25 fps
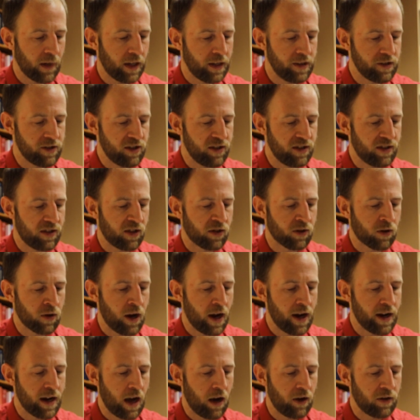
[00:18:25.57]
And Jesus
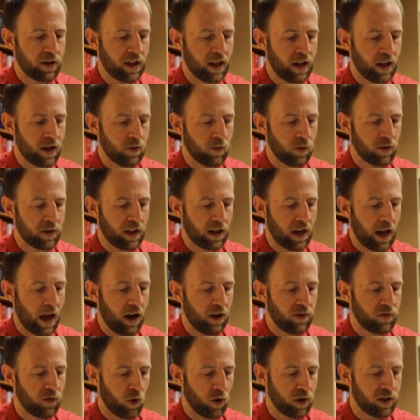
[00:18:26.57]
cried out again with a
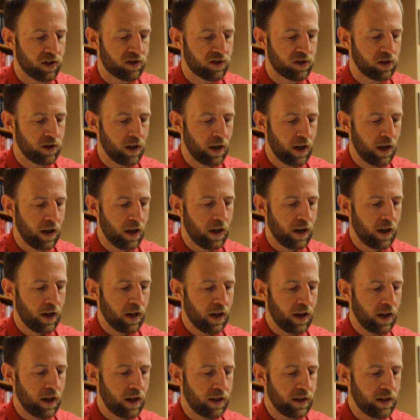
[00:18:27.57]
loud voice
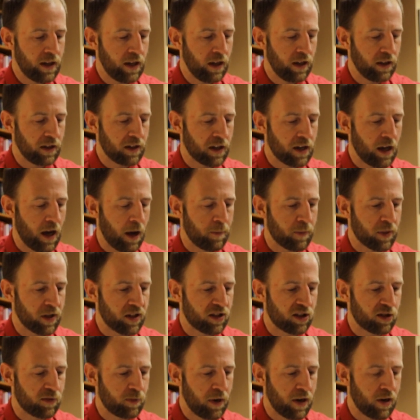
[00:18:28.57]
and yielded up
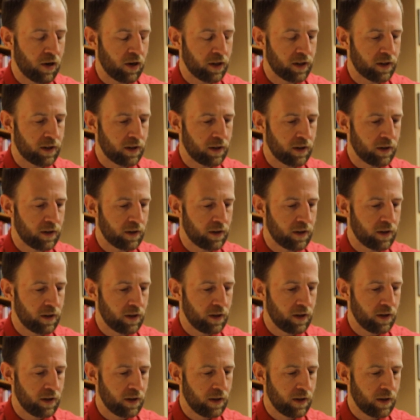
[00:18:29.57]
his spirit.
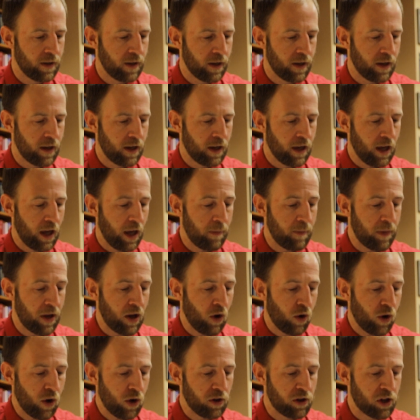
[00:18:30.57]
And
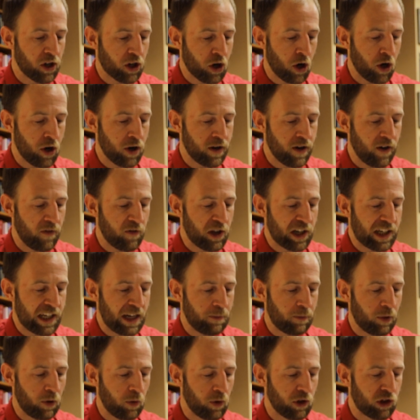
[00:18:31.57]
behold, the curtain of the
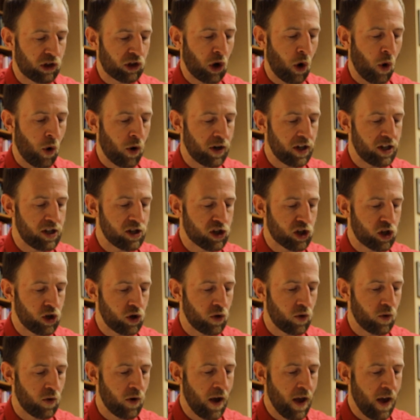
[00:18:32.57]
temple was torn in
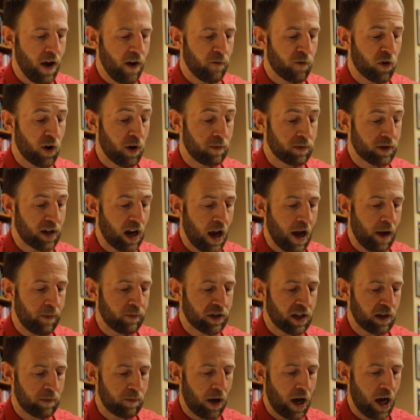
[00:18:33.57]
two from
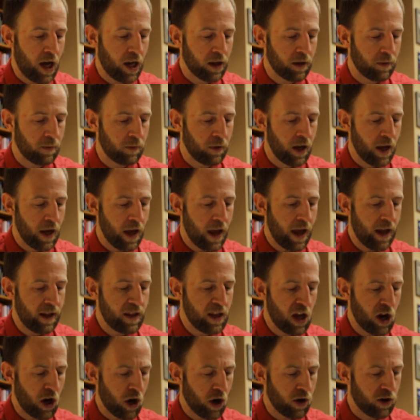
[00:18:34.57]
top to bottom, and
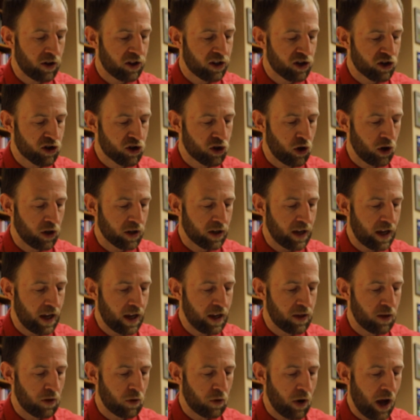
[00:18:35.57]
the earth shook,
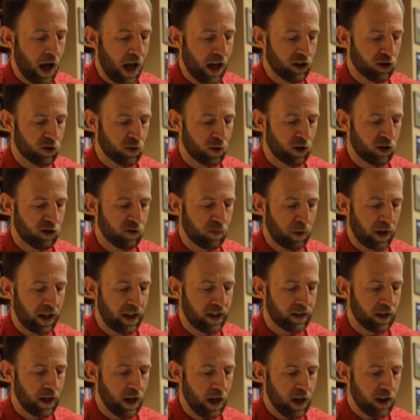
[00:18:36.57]
and the rocks were
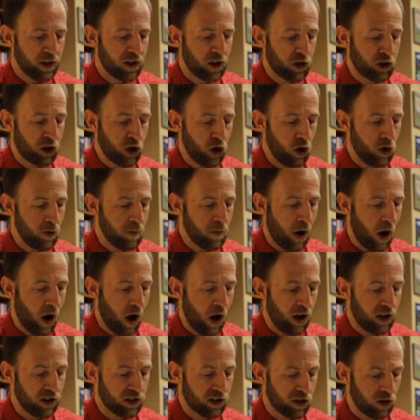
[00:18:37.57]
split. The tomb
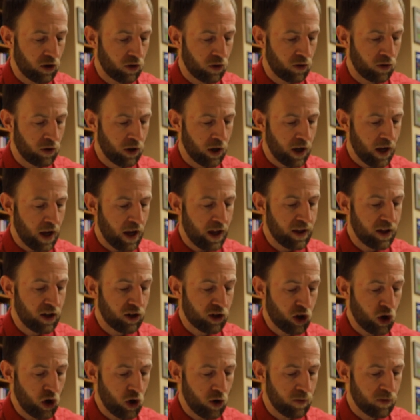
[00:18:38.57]
also, and the
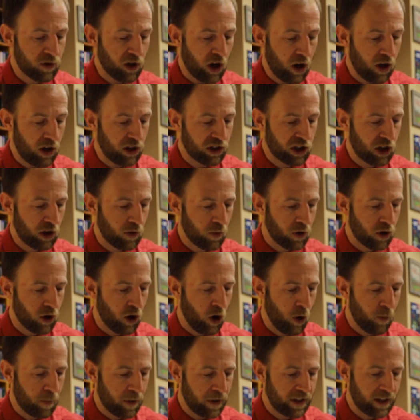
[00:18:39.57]
tombs also were
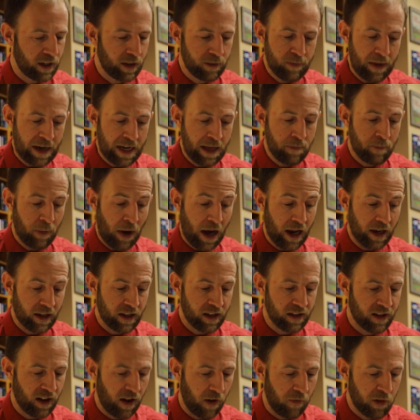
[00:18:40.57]
opened, and many
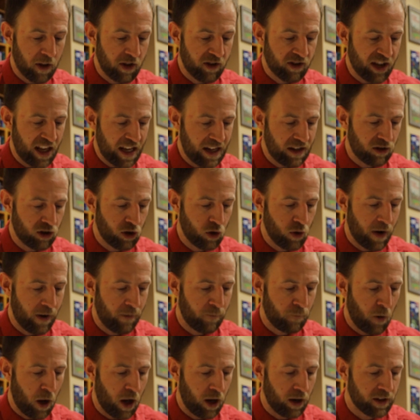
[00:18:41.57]
bodies of the saints who
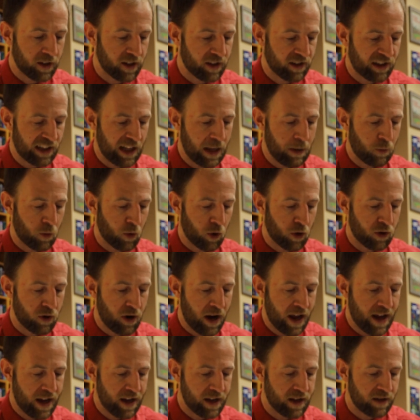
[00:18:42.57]
had fallen asleep were
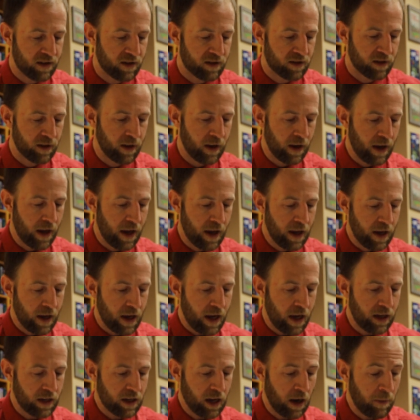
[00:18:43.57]
raised.
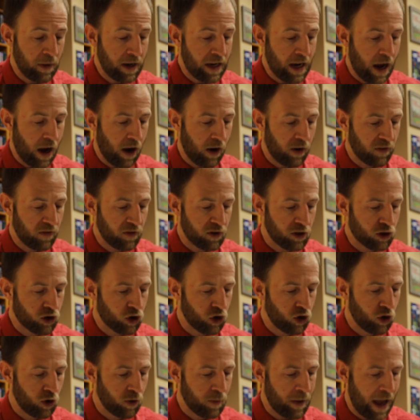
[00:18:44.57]
And coming out of the
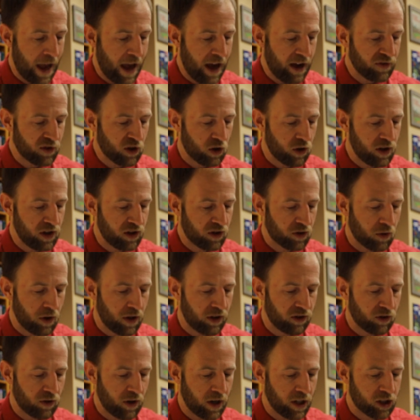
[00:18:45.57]
tomb after his
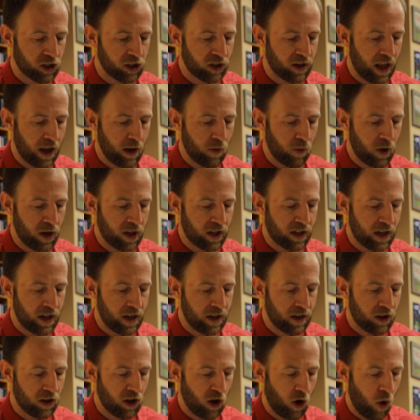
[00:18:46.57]
resurrection, they went
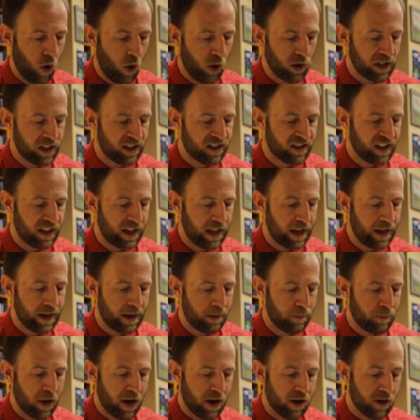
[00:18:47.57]
into the holy city and
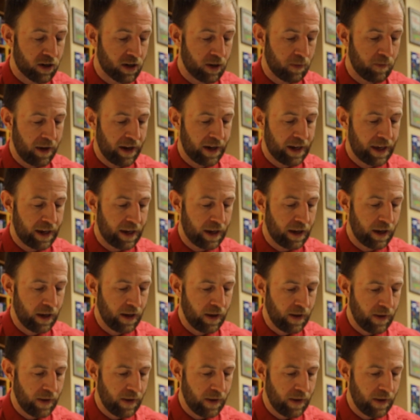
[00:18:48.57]
appeared to many.